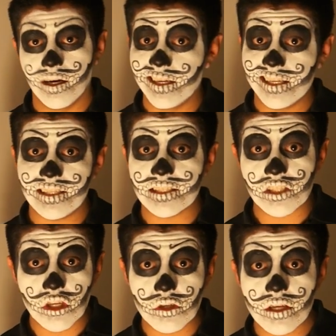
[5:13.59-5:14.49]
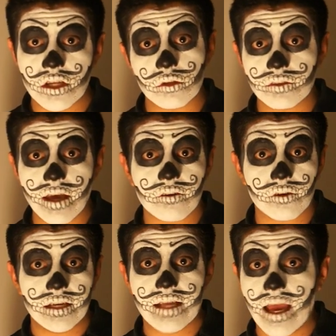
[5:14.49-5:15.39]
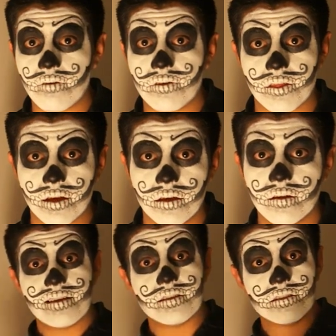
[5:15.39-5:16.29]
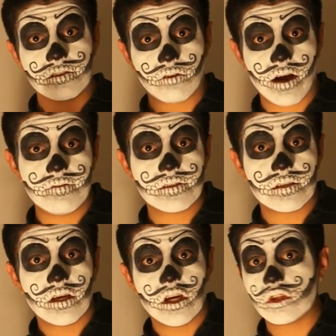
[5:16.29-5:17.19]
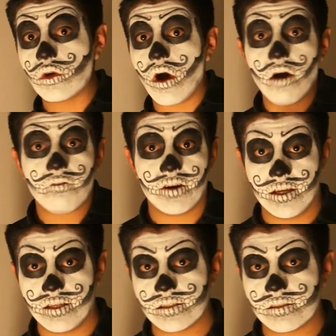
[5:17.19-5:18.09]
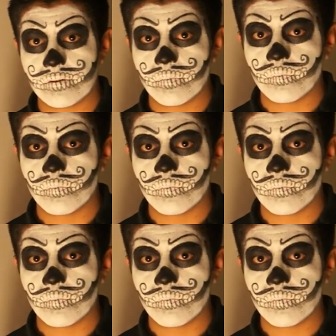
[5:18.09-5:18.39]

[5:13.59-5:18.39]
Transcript: and it is used to decorate everything, since graves to offerings.